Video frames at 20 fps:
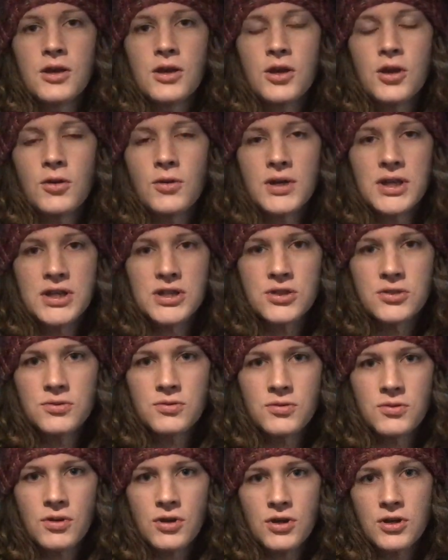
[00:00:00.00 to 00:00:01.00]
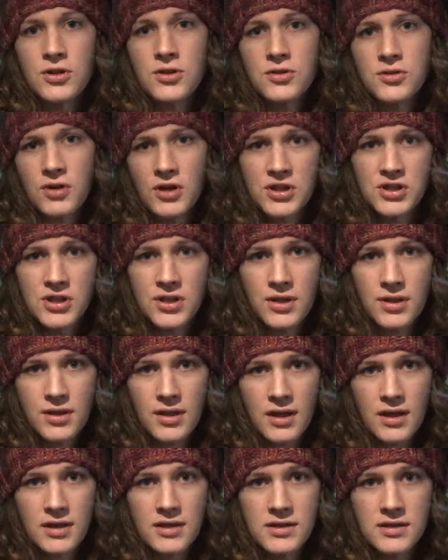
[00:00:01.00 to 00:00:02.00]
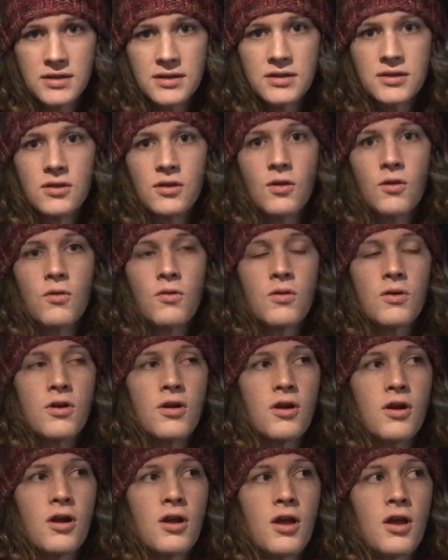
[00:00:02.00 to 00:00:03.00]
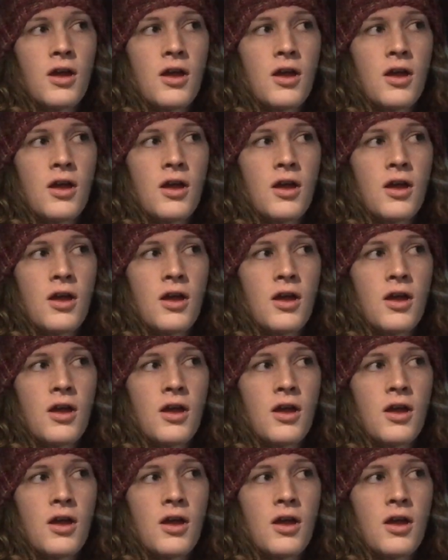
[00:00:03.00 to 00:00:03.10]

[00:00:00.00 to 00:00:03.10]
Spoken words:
going to a construction site or